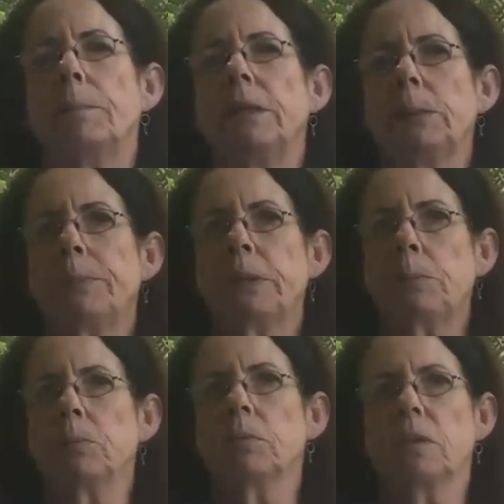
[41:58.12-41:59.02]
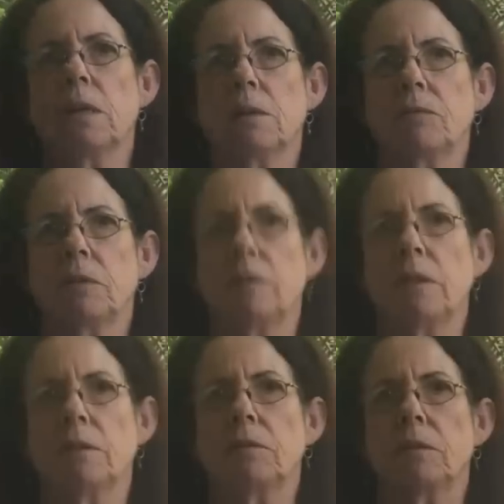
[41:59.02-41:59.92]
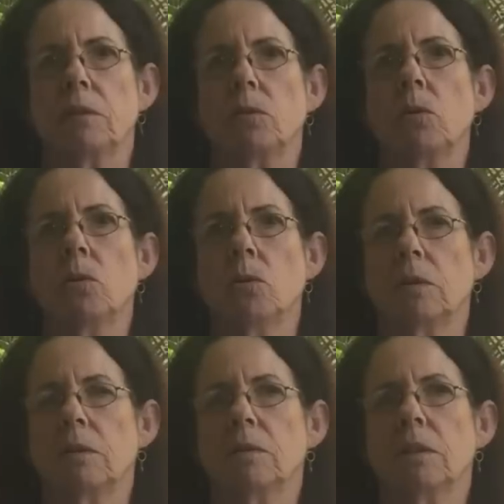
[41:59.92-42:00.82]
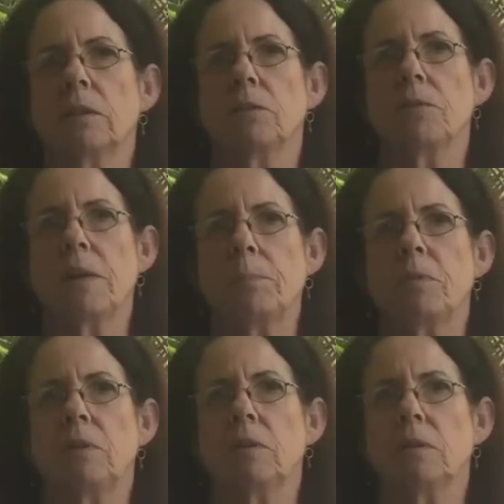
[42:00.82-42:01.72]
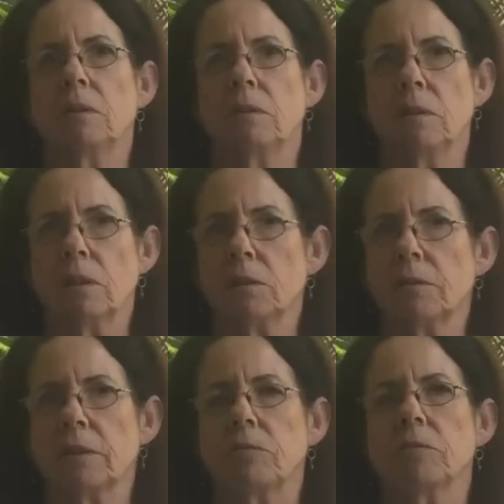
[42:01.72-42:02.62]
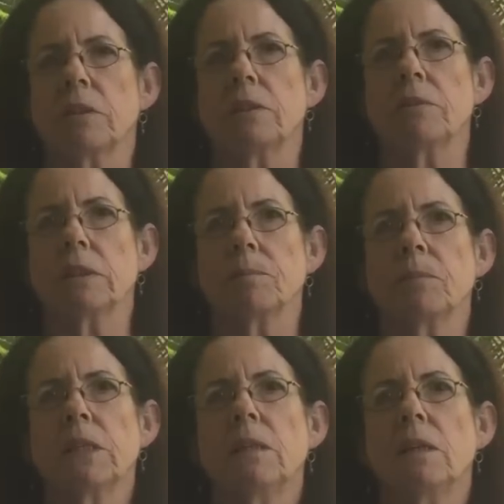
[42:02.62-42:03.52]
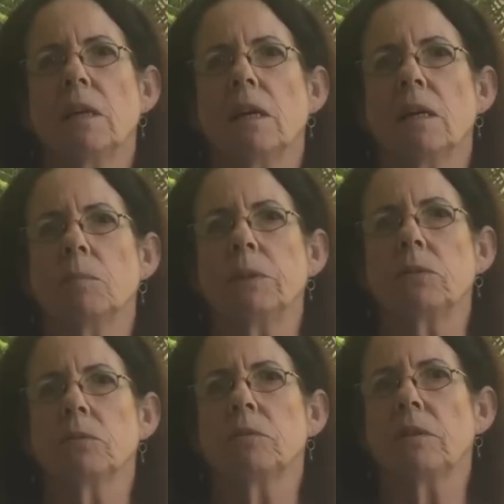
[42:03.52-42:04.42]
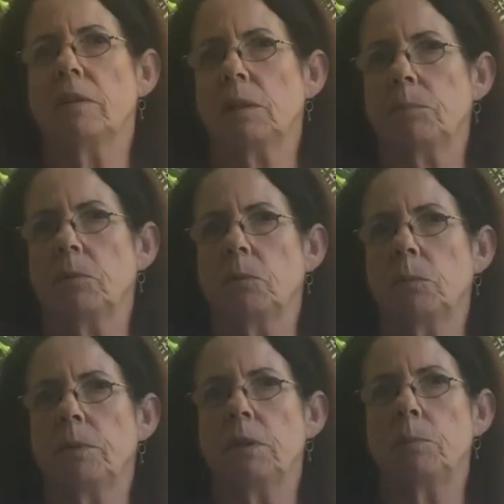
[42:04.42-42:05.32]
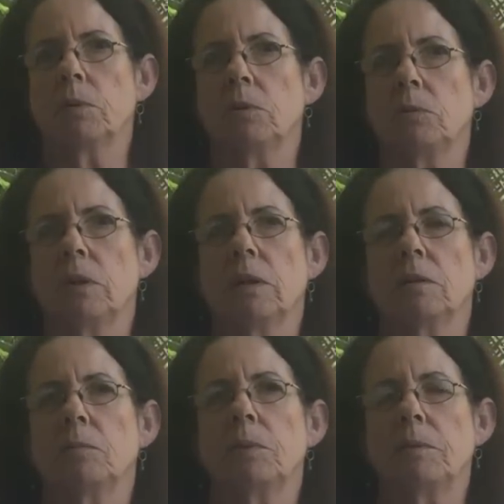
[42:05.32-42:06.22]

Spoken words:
Many people after death get caught, they get trapped in the lower astral area. It also happens with people who are